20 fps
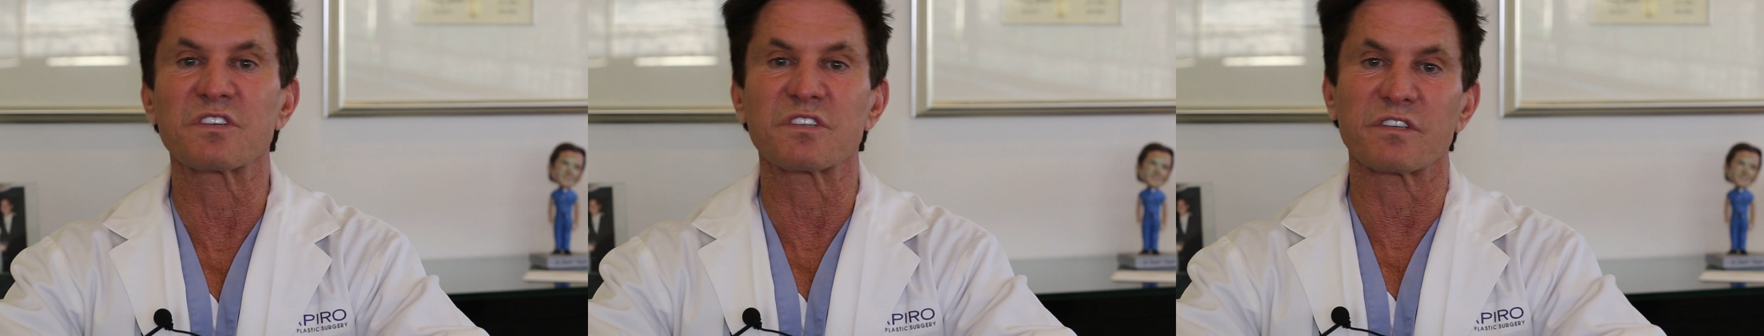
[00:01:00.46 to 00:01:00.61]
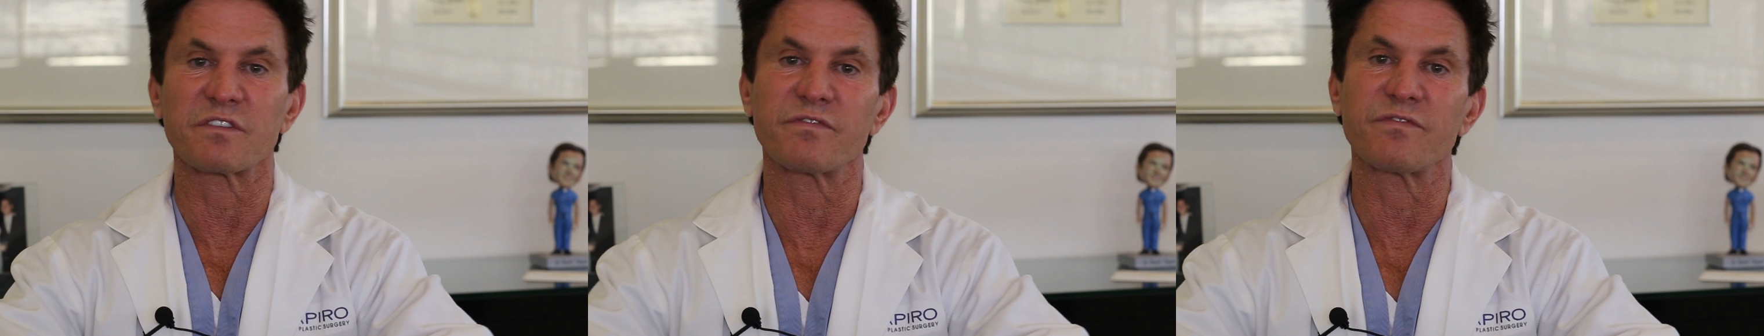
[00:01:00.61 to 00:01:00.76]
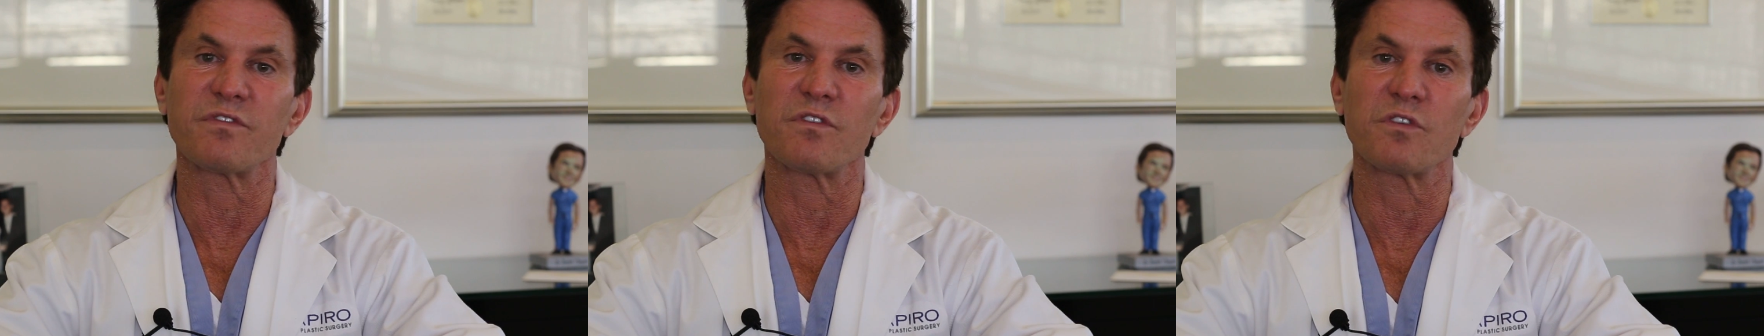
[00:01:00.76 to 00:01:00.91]
as a
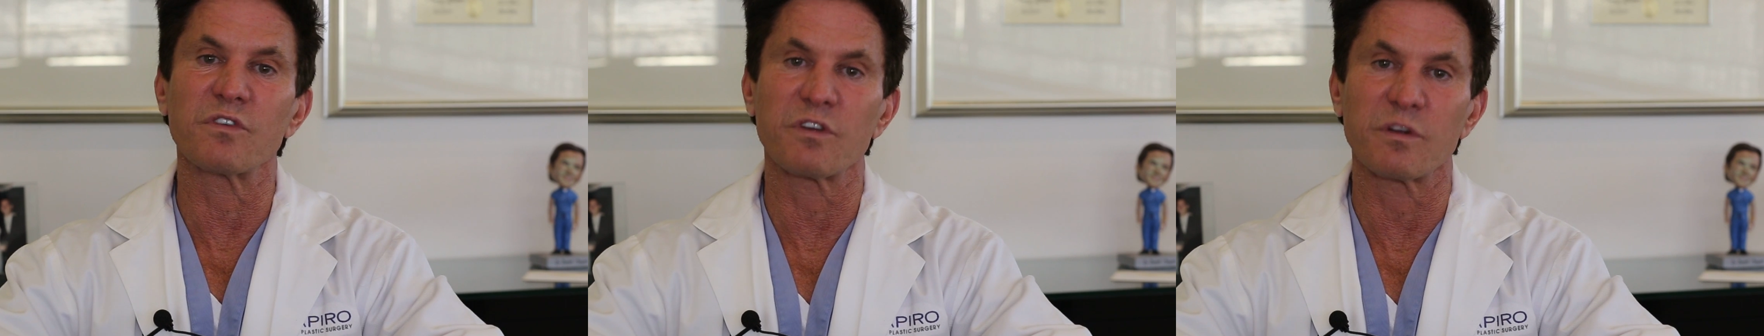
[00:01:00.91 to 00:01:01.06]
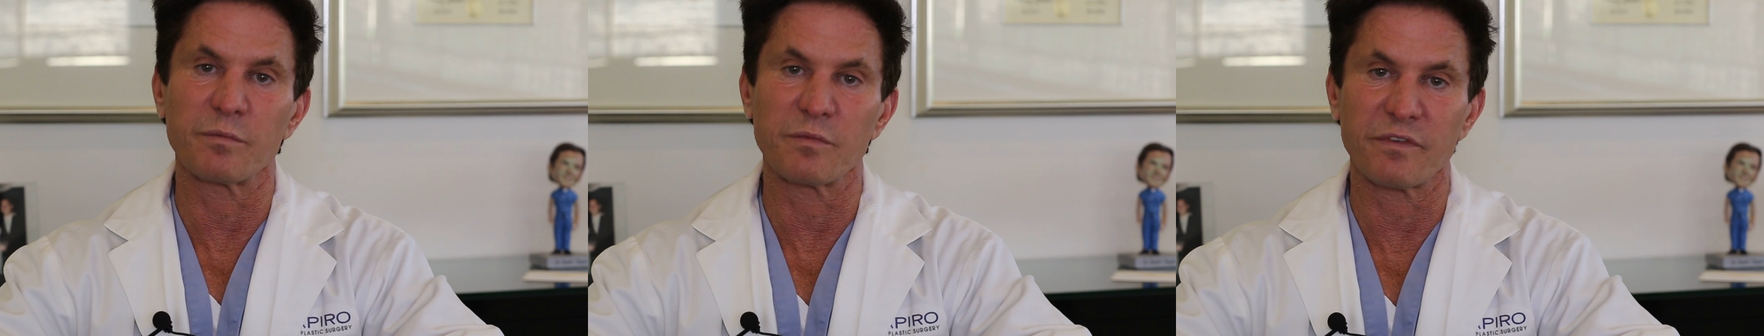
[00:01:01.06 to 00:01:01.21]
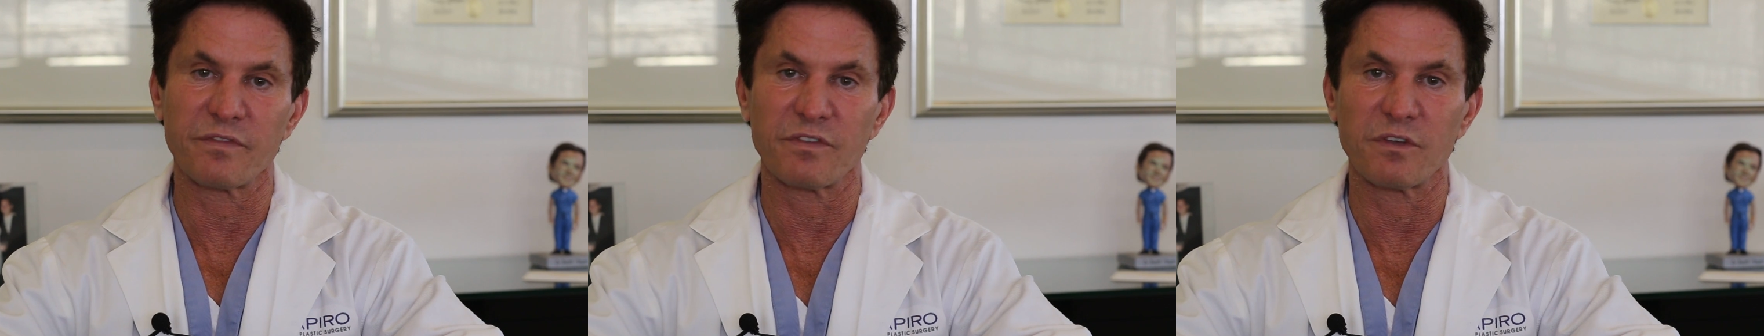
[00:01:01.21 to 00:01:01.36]

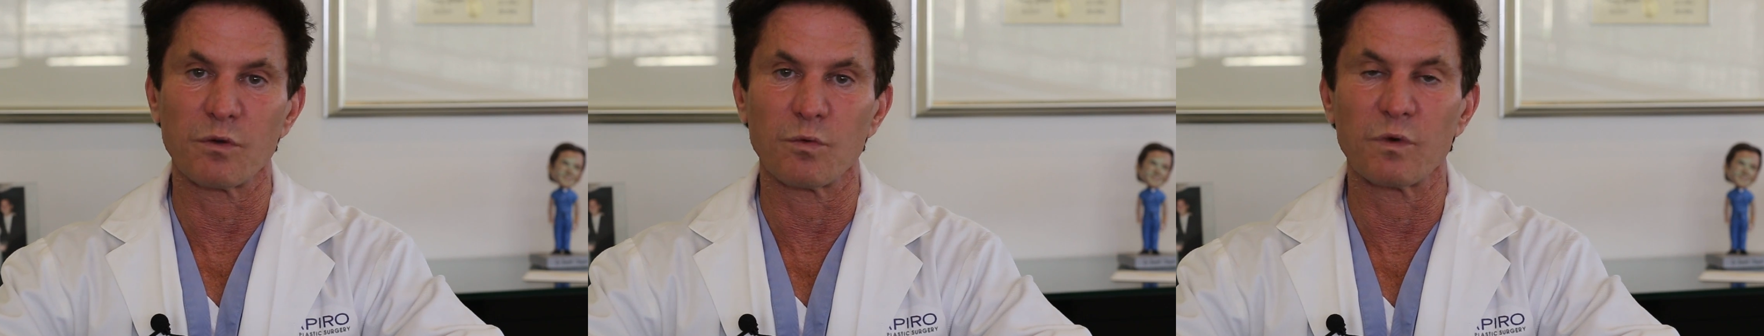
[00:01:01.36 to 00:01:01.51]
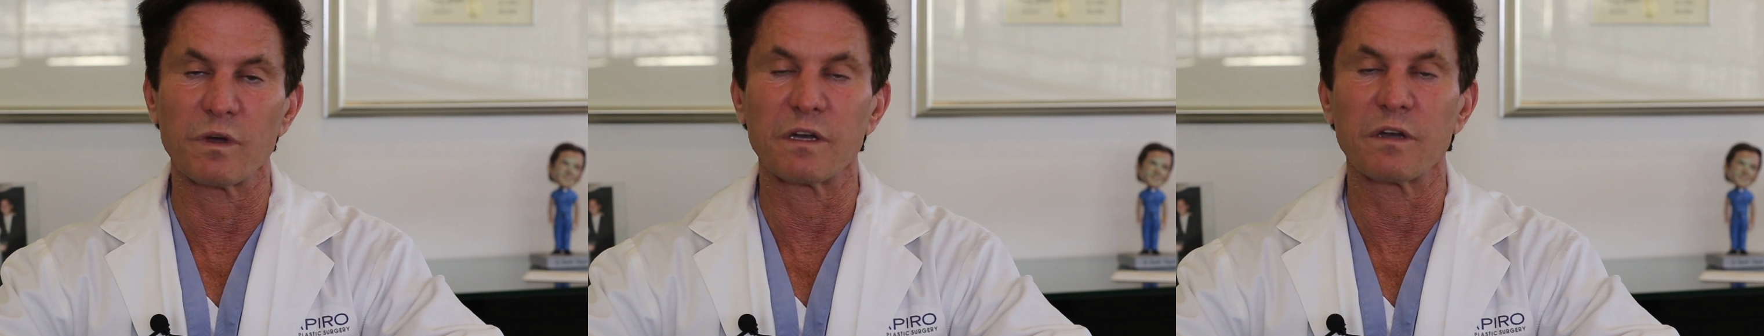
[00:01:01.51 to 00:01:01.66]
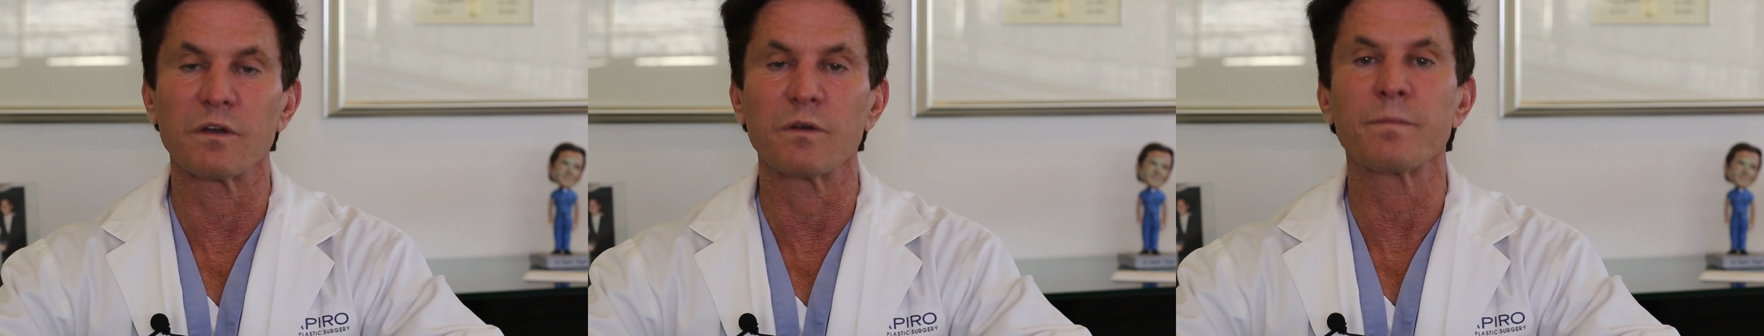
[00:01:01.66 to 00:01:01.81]
fulcrum, if you
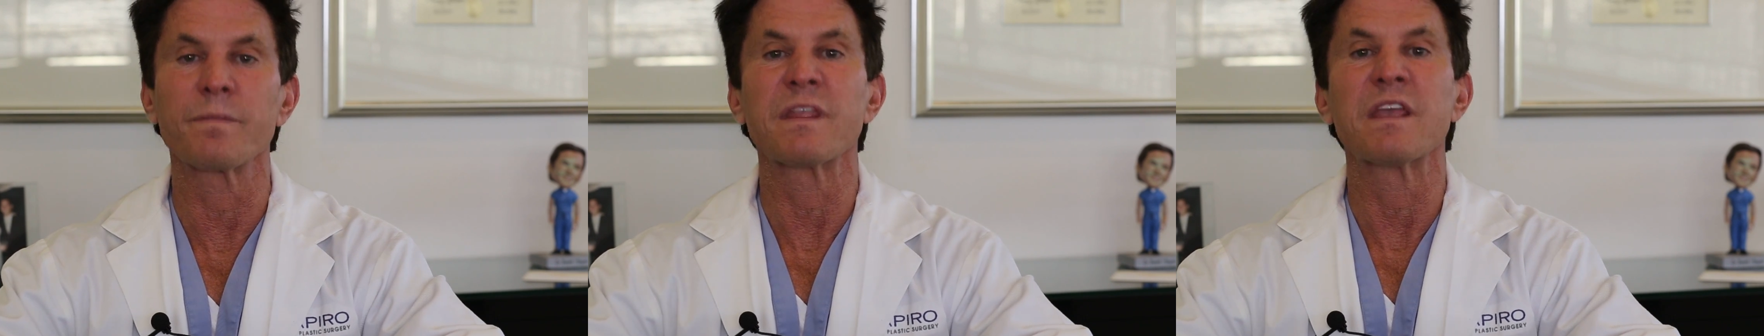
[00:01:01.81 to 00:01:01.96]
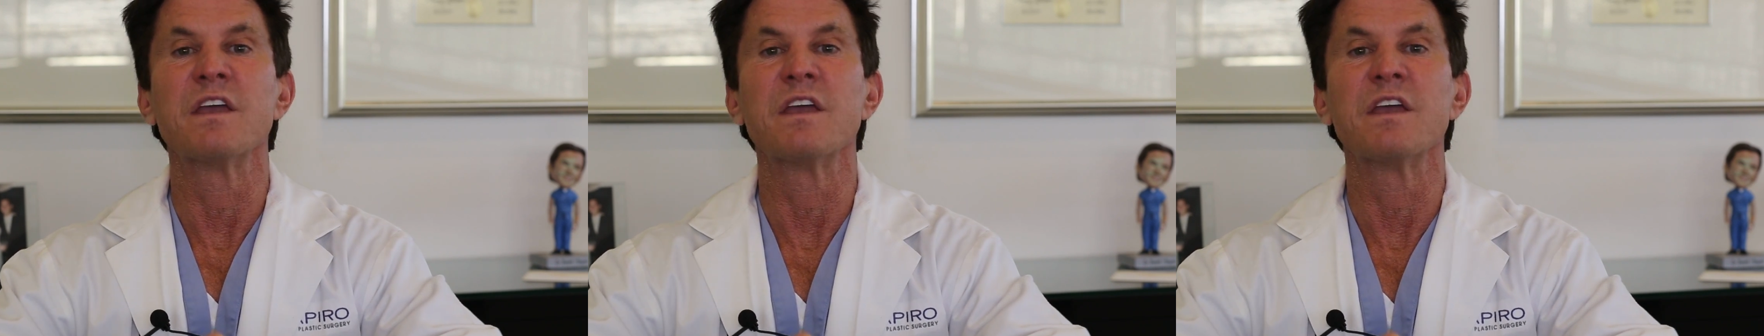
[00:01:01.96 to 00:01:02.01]
will,